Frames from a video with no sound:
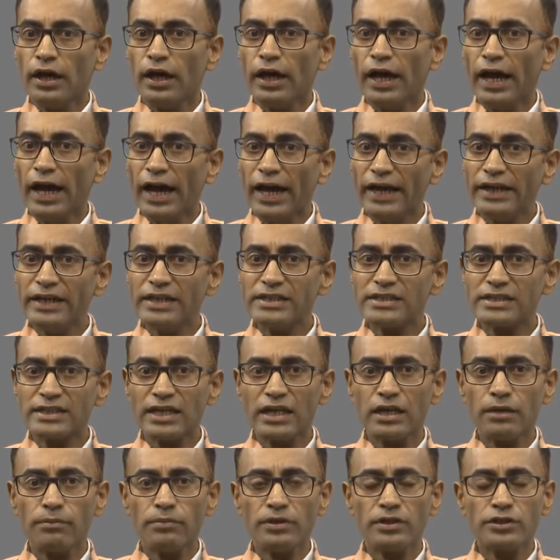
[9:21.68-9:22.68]
Any
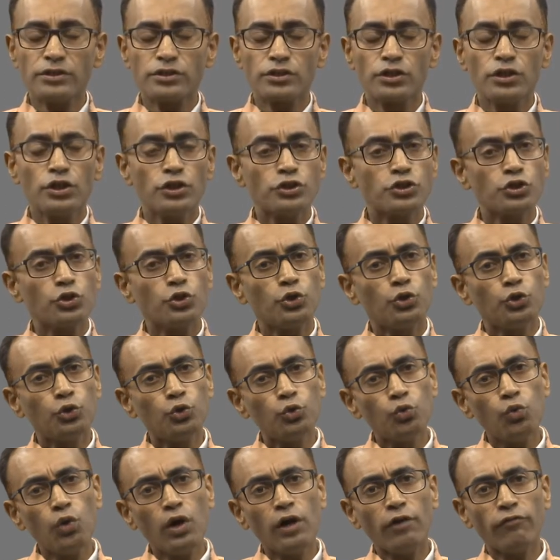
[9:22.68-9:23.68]
syllabus should
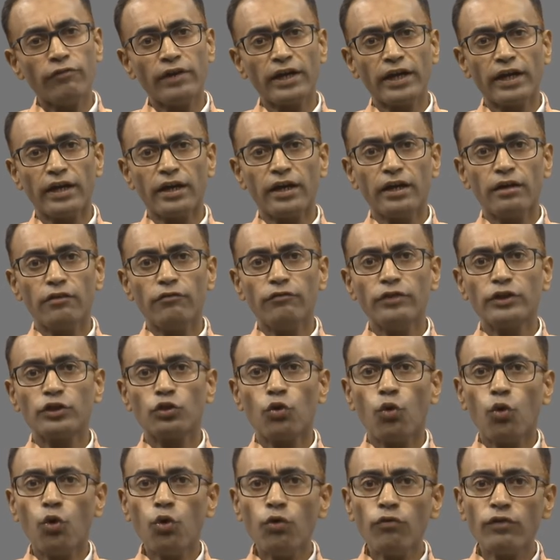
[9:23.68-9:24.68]
do away with
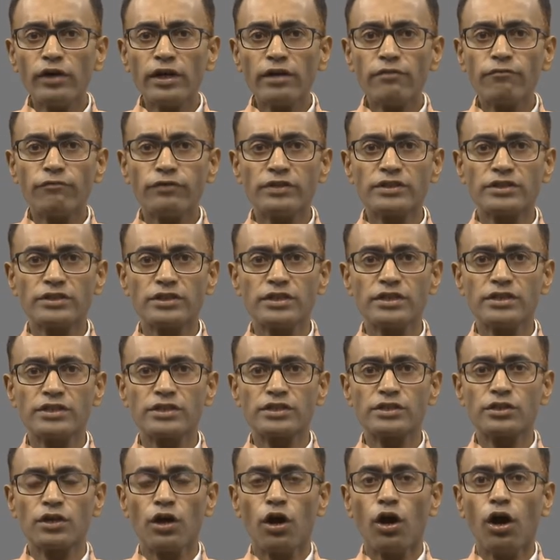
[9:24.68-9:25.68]
overemphasis
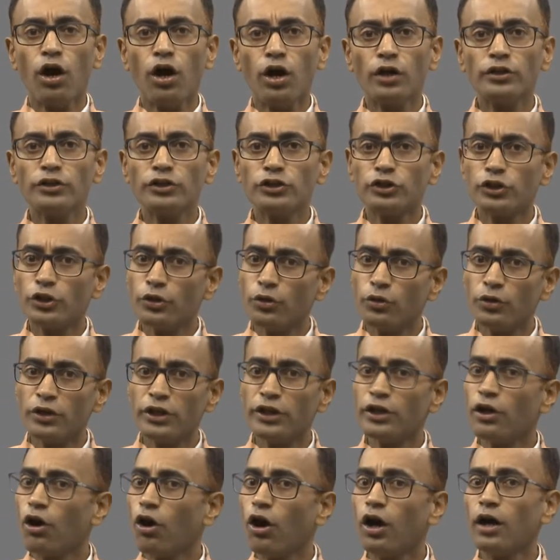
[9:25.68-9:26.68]
on theory
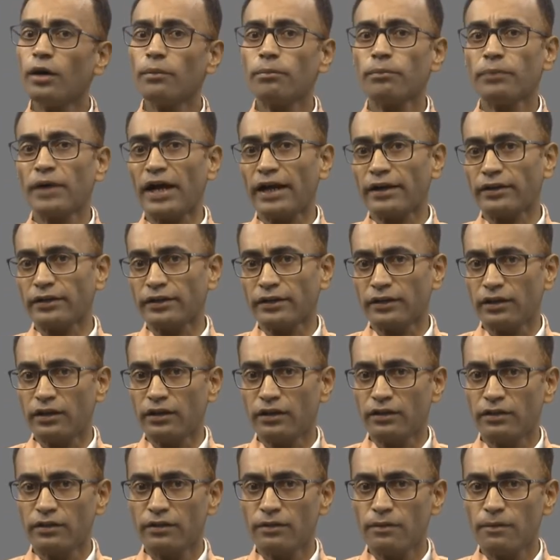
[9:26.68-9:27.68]
or practical.
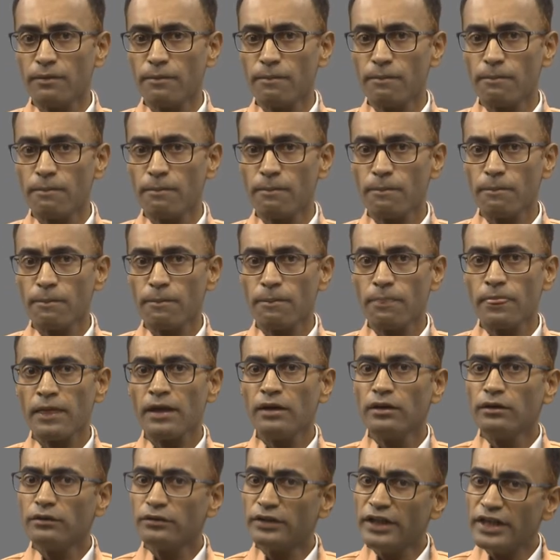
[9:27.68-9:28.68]

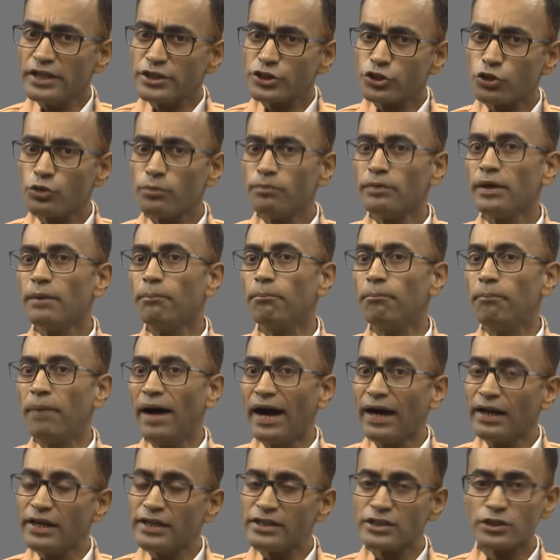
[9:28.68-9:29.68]
There should be a
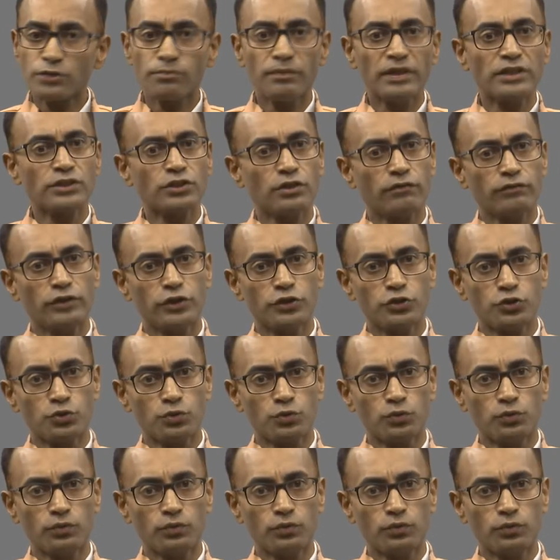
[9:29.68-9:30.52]
balanced mix of the two.